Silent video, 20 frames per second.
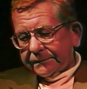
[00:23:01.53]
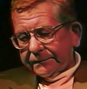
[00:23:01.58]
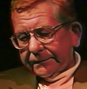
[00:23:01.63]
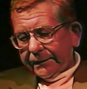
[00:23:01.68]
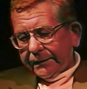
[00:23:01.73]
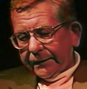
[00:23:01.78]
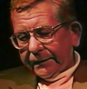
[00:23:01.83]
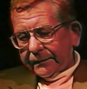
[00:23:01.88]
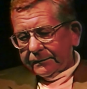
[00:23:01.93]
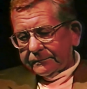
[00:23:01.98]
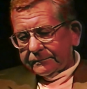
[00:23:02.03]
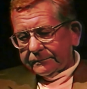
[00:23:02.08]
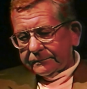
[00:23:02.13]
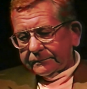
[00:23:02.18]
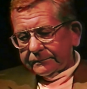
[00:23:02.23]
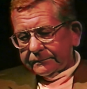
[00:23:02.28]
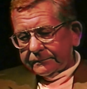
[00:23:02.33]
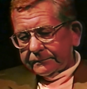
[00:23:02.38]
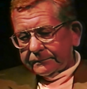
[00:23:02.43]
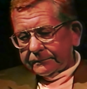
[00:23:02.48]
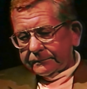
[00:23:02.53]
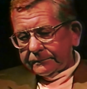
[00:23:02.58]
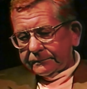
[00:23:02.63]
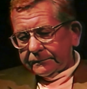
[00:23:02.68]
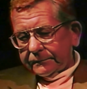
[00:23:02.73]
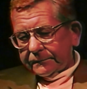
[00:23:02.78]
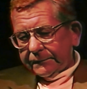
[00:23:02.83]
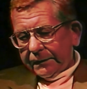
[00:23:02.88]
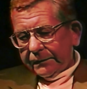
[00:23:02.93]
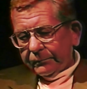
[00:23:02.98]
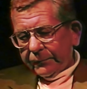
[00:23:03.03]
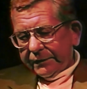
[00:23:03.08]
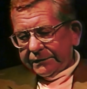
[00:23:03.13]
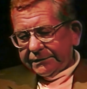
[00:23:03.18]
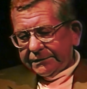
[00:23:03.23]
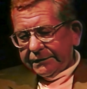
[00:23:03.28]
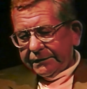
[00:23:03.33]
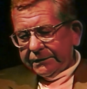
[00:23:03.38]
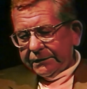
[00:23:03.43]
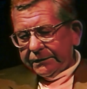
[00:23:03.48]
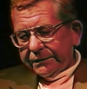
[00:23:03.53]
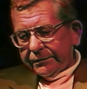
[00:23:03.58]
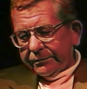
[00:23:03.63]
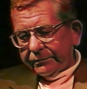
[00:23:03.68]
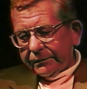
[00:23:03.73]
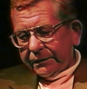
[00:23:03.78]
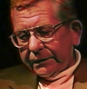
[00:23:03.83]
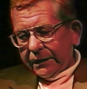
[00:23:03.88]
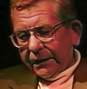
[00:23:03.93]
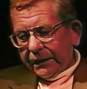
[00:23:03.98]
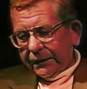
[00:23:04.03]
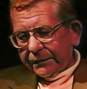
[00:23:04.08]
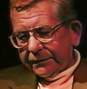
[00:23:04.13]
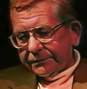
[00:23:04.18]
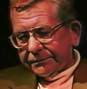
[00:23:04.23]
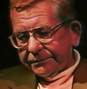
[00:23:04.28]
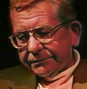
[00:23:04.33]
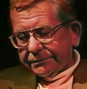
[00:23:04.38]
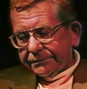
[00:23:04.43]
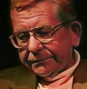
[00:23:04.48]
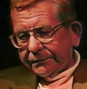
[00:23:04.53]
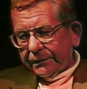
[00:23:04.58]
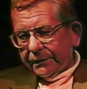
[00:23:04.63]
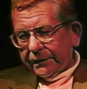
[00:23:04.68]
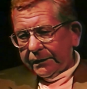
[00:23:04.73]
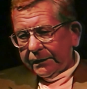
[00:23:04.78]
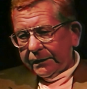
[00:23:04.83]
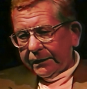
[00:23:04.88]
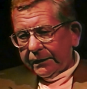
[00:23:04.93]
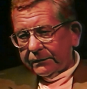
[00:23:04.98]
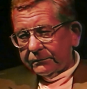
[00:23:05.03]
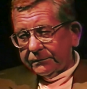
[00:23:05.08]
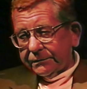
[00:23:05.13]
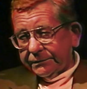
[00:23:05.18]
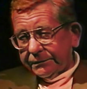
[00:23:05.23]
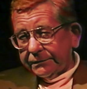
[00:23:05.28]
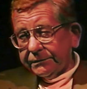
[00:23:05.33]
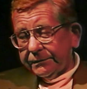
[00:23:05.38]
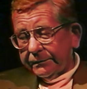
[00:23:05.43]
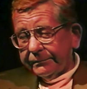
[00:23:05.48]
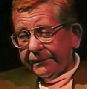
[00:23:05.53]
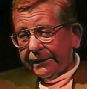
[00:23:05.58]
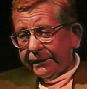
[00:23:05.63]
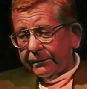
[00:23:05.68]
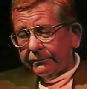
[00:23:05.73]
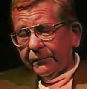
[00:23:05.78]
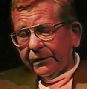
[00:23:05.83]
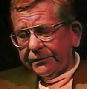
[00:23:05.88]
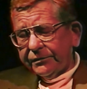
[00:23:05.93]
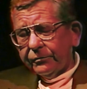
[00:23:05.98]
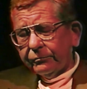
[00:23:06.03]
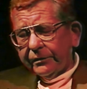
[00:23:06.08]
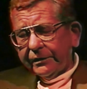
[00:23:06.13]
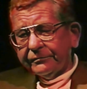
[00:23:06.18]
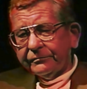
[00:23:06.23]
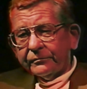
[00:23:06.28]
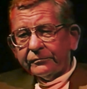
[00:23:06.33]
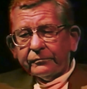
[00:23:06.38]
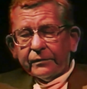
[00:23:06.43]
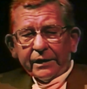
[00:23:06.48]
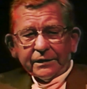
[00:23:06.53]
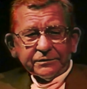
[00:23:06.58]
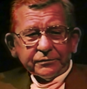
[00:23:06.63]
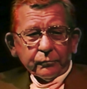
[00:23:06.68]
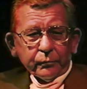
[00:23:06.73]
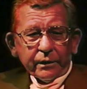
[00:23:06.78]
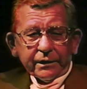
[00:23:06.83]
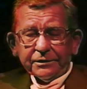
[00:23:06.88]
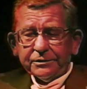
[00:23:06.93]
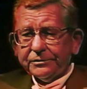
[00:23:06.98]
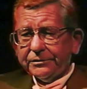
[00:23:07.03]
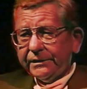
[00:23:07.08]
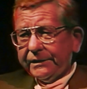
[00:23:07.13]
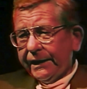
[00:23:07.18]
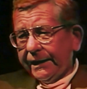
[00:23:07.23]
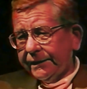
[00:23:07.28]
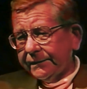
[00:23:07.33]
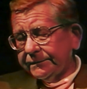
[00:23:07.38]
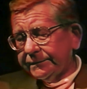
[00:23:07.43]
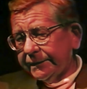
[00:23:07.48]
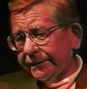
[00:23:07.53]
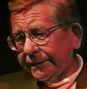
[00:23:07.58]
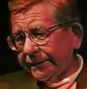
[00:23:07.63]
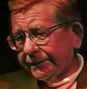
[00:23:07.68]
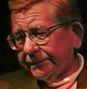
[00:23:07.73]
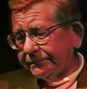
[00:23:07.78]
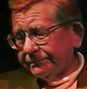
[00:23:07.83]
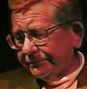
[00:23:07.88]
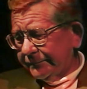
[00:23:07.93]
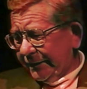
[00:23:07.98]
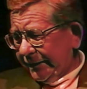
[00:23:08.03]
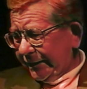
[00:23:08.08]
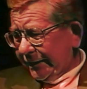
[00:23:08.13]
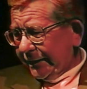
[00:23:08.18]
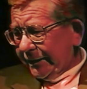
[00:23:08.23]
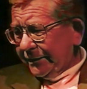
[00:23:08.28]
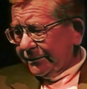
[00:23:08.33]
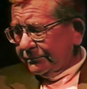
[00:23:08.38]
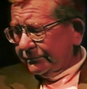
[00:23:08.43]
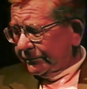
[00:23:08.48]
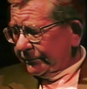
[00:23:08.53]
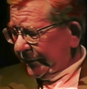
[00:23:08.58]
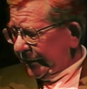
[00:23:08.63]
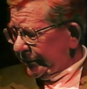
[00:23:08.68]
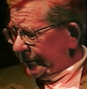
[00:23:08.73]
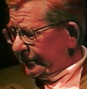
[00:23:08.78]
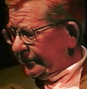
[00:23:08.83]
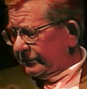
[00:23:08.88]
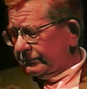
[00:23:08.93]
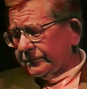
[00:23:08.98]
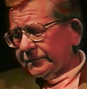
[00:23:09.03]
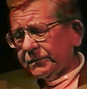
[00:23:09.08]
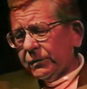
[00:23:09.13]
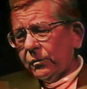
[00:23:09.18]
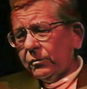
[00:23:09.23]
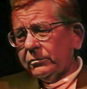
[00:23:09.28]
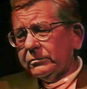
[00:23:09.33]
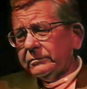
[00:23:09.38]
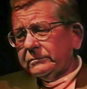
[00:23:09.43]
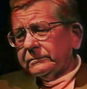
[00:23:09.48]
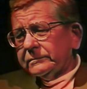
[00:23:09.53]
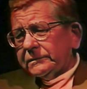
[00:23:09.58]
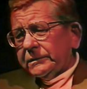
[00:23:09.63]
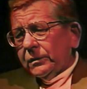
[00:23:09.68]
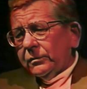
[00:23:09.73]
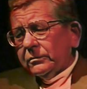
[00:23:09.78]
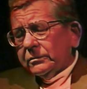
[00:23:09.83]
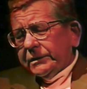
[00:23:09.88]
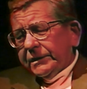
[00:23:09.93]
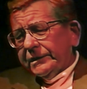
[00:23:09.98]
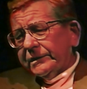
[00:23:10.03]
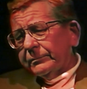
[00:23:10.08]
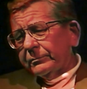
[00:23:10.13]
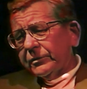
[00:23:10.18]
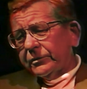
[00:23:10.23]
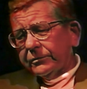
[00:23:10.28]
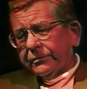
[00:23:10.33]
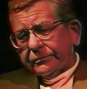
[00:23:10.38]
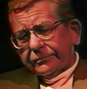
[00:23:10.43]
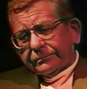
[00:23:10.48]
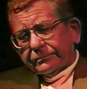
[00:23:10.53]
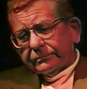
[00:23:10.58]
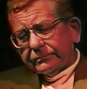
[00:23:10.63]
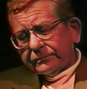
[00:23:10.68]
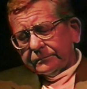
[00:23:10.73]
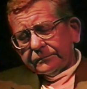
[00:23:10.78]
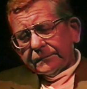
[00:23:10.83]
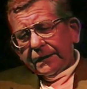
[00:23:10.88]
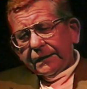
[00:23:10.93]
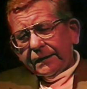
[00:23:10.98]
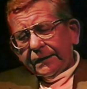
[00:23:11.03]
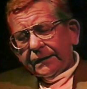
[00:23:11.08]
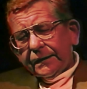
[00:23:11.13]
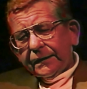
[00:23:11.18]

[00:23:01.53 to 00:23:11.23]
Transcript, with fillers: And in my senior year at college, I was just about a month away from graduation, and my other toll keepers